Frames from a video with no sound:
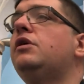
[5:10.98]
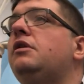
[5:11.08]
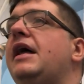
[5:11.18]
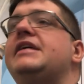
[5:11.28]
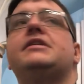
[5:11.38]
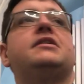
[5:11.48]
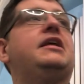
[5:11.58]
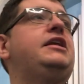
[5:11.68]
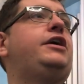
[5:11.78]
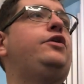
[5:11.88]
were less
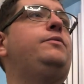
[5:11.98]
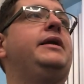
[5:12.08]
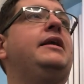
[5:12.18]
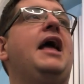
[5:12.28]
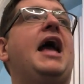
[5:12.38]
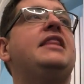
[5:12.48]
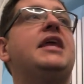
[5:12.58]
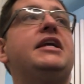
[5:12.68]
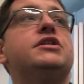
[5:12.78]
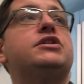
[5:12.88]
than human and
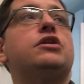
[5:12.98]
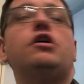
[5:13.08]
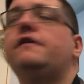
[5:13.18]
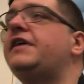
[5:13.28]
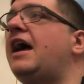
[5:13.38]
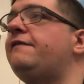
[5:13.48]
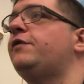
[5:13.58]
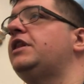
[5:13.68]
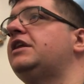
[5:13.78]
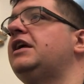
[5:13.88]
they deserved
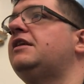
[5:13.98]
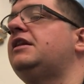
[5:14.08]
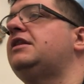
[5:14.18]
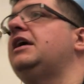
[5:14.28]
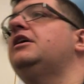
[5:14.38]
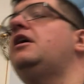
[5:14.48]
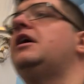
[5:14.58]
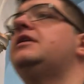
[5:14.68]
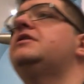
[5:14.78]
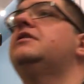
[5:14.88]
everything that they
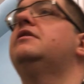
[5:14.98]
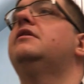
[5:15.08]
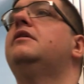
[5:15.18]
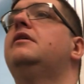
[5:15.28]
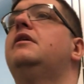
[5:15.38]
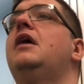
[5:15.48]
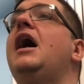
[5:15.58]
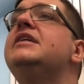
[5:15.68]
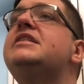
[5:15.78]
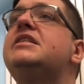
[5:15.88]
got.
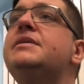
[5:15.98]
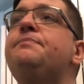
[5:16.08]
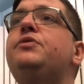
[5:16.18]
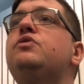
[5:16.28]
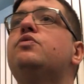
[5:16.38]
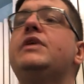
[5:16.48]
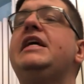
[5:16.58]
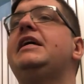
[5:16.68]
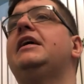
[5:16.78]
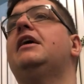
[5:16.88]
A simple
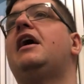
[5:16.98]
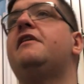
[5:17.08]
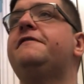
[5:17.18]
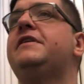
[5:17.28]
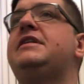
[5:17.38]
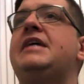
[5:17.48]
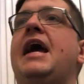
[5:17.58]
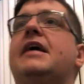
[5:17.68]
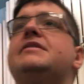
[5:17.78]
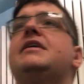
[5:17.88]
reading of the
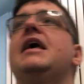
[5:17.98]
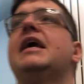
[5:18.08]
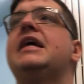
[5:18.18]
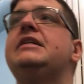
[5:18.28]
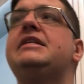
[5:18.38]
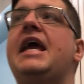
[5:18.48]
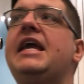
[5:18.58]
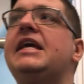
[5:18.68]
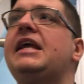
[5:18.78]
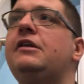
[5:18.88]
text can
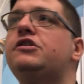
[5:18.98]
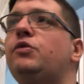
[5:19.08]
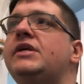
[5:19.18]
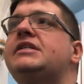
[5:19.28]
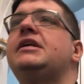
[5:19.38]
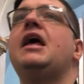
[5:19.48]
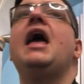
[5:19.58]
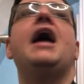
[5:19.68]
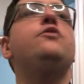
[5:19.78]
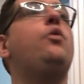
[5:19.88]
take it and twist
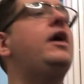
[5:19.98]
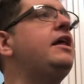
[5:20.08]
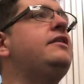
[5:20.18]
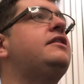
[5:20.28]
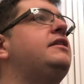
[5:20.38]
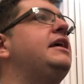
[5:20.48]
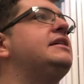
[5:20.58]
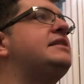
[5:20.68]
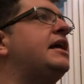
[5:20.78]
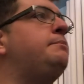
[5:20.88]
it. And one of the
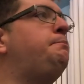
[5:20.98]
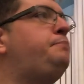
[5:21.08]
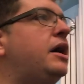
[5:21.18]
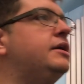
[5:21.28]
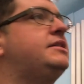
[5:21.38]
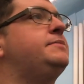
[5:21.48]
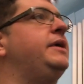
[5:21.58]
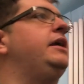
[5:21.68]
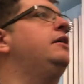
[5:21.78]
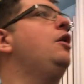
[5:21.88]
things that bugs
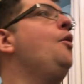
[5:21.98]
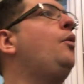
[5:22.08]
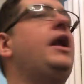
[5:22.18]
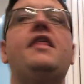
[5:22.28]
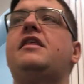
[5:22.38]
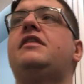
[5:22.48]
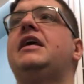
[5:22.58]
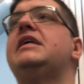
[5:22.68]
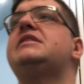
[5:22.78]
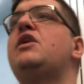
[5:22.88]
me, one of the
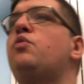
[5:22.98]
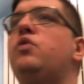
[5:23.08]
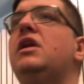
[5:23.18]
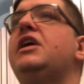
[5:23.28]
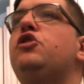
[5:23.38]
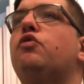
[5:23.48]
things that really